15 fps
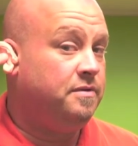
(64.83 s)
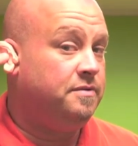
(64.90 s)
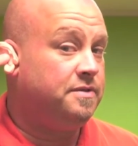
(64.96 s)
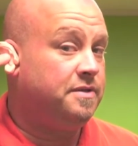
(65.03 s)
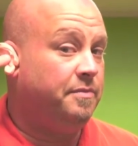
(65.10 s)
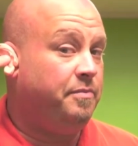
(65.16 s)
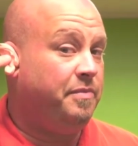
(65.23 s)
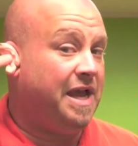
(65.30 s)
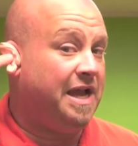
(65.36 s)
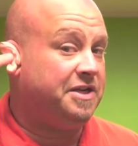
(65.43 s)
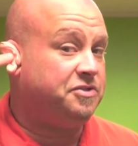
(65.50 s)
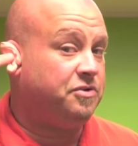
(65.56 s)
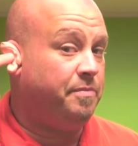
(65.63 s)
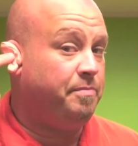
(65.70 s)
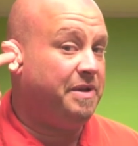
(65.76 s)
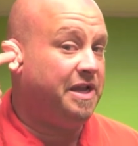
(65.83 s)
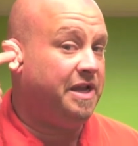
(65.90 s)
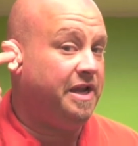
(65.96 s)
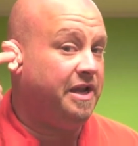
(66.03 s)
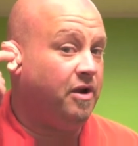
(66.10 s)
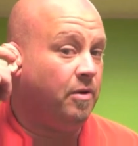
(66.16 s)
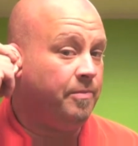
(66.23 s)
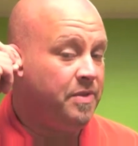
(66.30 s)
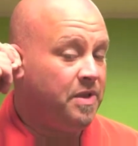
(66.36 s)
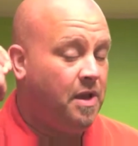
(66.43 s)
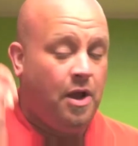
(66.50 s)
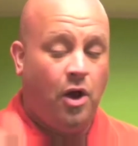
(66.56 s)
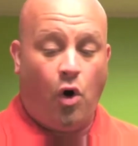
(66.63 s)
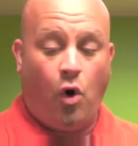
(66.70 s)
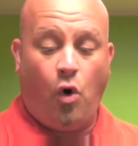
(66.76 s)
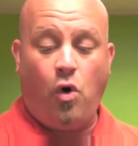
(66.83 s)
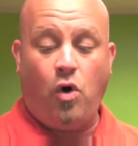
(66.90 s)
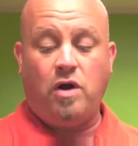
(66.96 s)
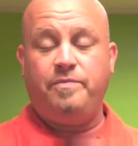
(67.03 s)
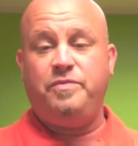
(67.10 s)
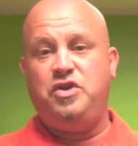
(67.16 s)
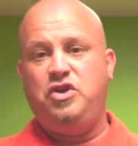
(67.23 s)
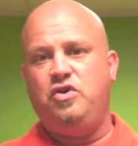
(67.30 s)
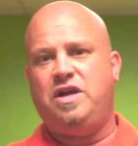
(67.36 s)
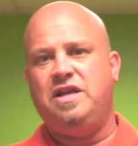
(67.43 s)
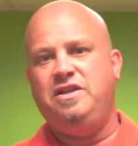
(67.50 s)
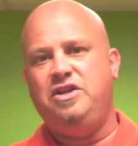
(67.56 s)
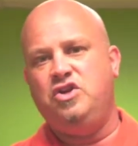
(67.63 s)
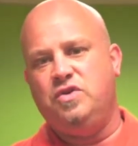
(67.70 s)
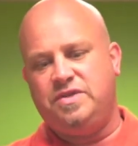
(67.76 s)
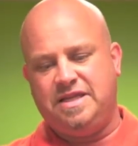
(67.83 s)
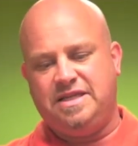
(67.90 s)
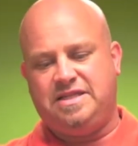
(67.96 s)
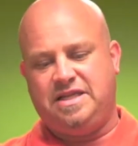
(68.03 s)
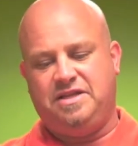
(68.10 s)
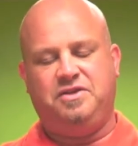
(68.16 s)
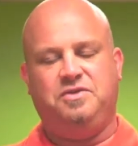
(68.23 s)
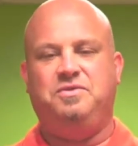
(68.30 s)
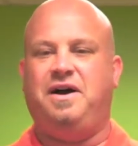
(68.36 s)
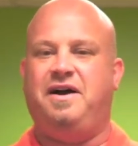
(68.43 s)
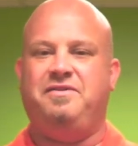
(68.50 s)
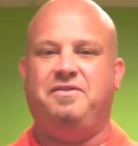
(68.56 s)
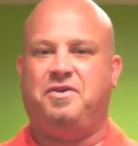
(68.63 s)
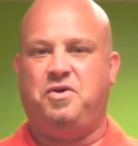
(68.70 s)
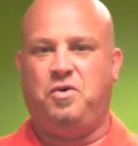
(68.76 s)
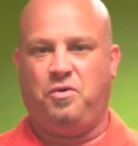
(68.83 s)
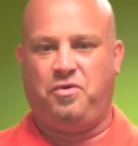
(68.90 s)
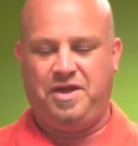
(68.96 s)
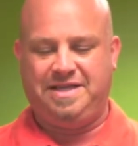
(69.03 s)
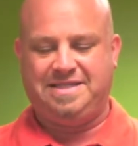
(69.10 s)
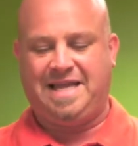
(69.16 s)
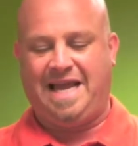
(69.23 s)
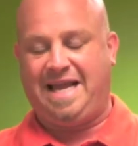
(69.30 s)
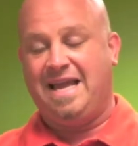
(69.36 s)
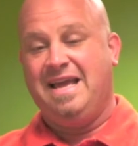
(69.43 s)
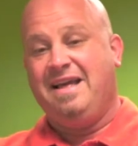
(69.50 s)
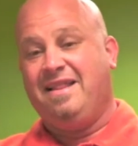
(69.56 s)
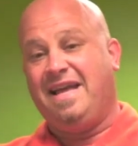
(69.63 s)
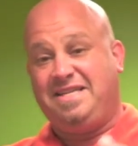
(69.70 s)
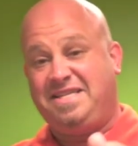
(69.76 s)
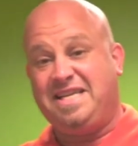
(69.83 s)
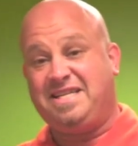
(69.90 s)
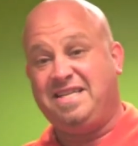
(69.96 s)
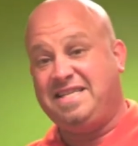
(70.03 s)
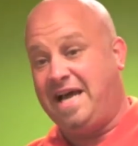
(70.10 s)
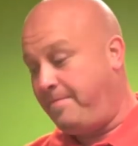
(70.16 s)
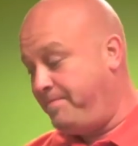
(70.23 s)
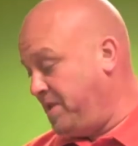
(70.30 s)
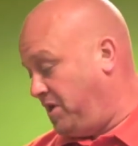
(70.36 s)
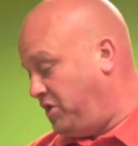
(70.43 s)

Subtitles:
It's an extra big ear. Or you can use it to do other cool things, like check this out.